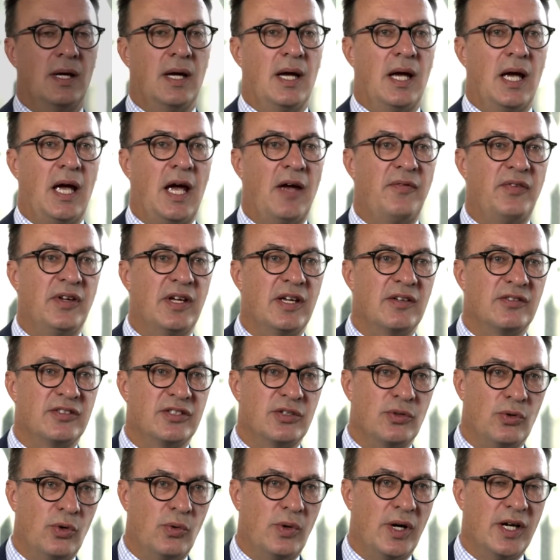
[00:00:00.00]
AFIC has
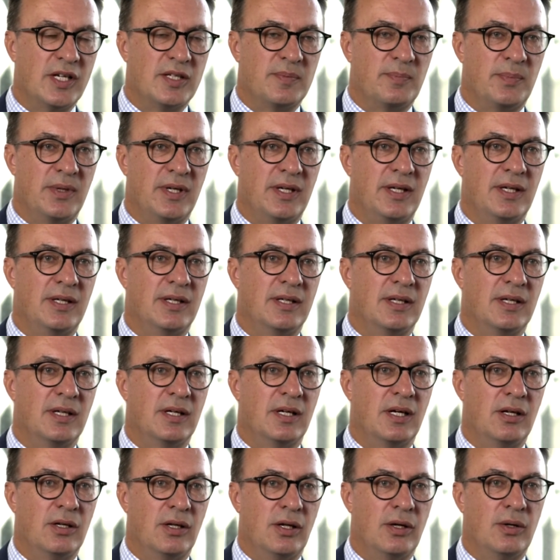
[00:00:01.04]
always been
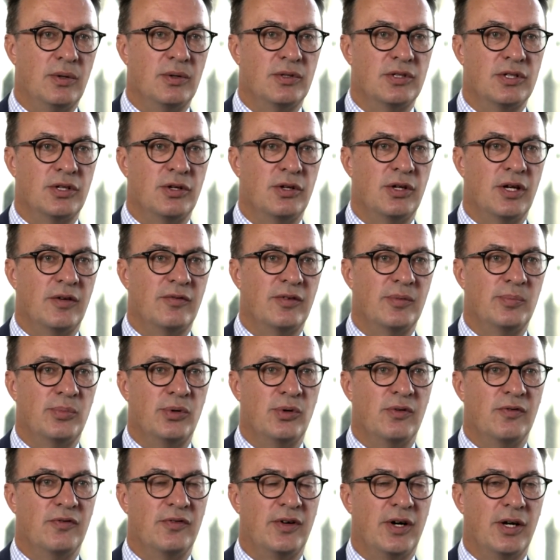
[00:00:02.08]
a low turnover
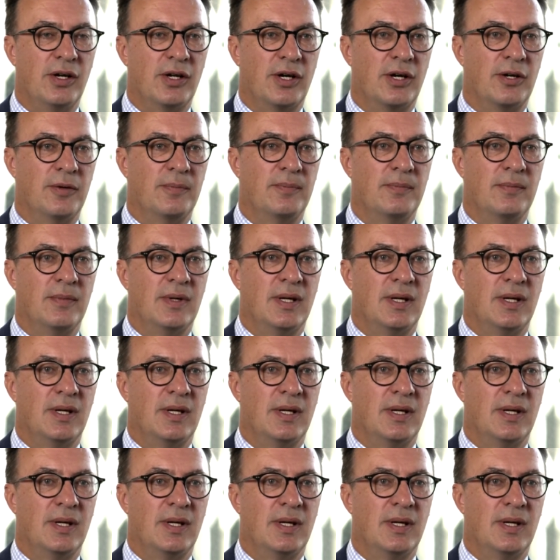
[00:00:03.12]
portfolio.